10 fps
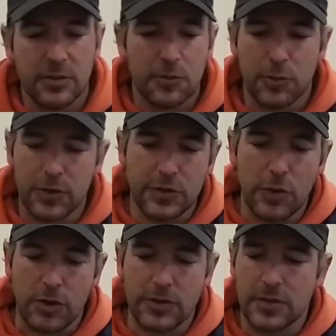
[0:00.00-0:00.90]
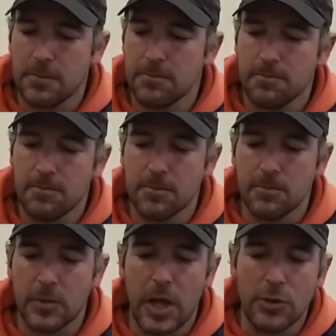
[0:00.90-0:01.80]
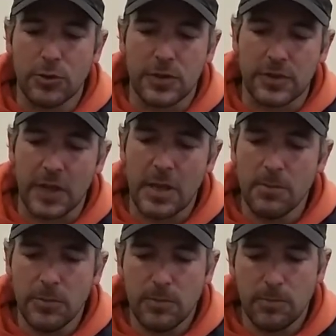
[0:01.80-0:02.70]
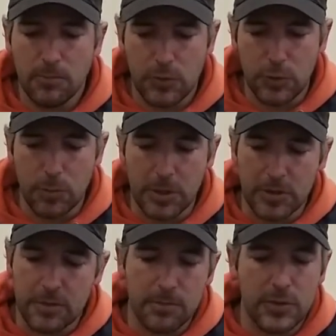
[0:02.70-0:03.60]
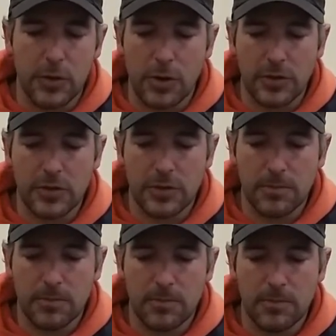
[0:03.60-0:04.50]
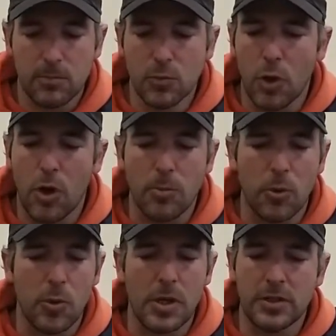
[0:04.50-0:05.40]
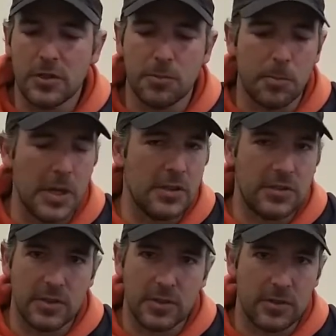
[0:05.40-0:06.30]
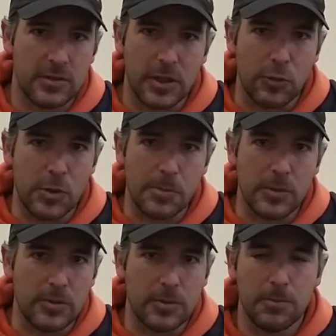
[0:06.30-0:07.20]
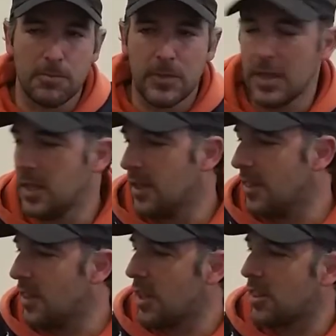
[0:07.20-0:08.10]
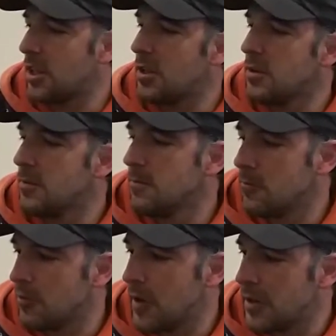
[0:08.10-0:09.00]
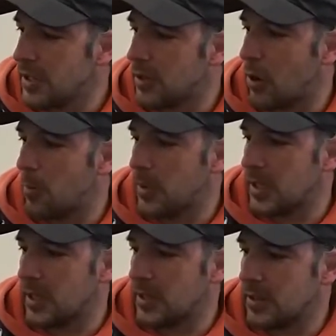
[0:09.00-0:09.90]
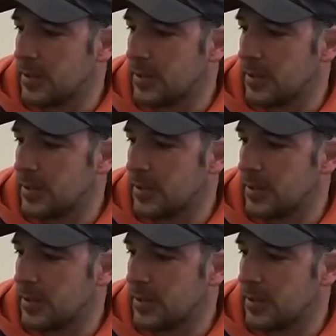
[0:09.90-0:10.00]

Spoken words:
For the socks, I use the same 2 mils socks, normal ones, basic equipment, nothing very complicated.